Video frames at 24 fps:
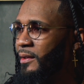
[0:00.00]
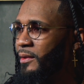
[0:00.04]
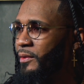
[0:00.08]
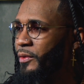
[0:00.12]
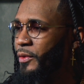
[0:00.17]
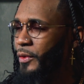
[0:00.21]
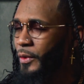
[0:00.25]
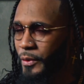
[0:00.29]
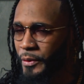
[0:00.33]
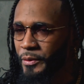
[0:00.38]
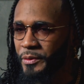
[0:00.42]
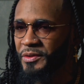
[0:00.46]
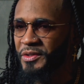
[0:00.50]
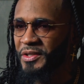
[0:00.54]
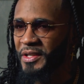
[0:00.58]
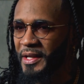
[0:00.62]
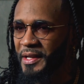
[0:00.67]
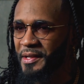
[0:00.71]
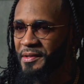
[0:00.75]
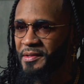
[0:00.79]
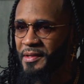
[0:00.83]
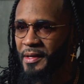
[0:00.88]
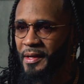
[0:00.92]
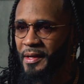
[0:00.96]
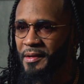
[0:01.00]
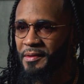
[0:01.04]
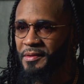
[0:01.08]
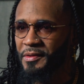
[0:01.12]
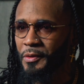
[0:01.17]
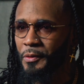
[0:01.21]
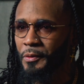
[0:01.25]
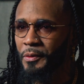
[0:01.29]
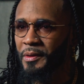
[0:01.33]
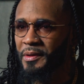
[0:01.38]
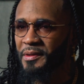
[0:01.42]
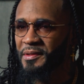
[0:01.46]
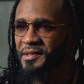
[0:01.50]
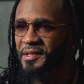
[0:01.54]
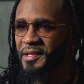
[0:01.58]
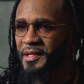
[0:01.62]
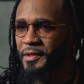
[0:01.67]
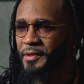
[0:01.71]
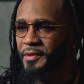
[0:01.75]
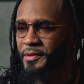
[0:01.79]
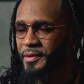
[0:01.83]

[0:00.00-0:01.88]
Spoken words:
through Jesus, who considers